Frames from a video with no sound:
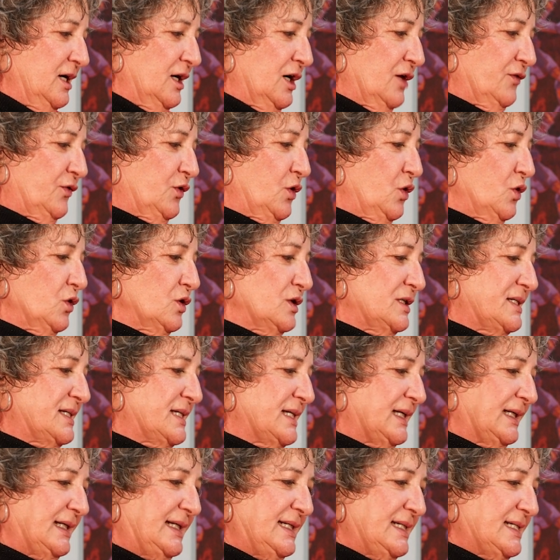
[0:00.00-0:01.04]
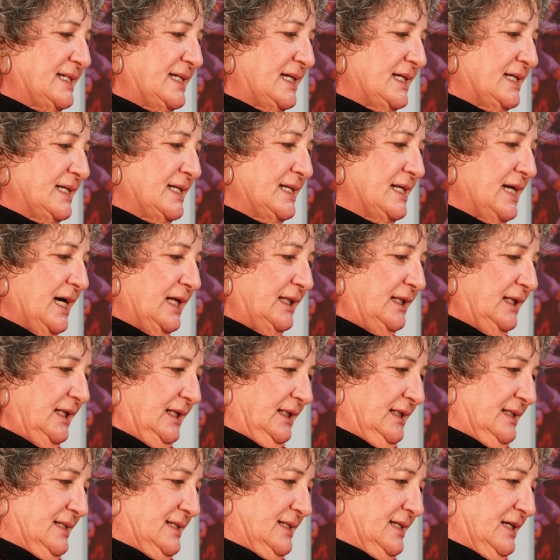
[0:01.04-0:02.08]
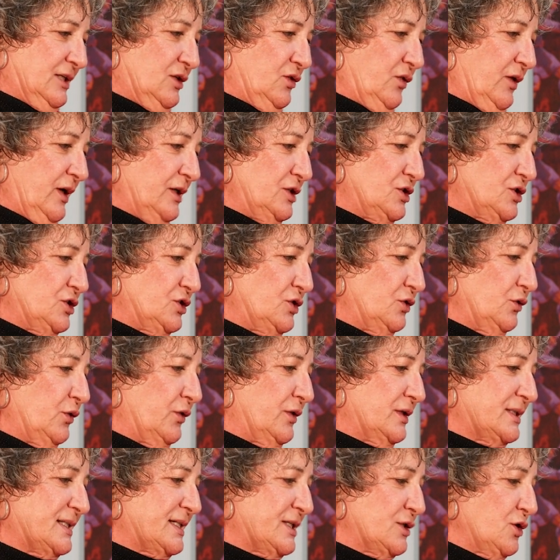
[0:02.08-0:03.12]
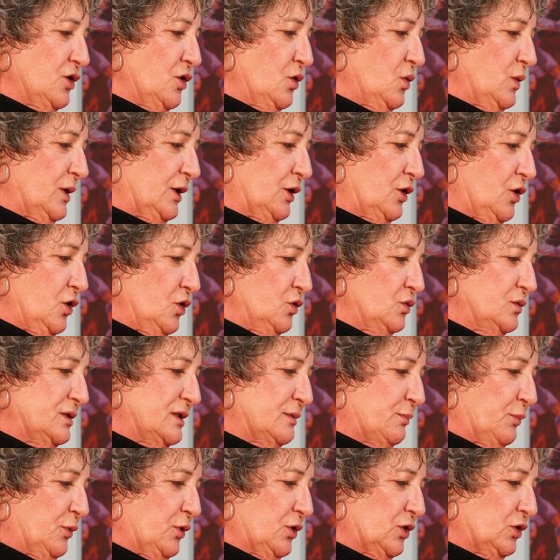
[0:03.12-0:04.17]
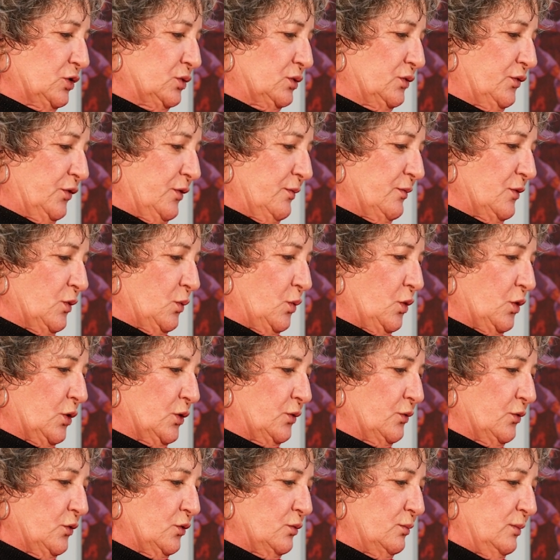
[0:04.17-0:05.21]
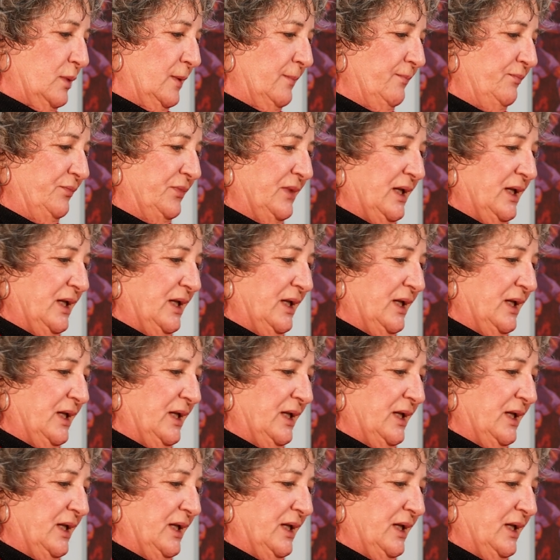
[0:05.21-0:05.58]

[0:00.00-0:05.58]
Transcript: Of course, he said nothing as they trudged through the snow in coats borrowed from the wardrobe.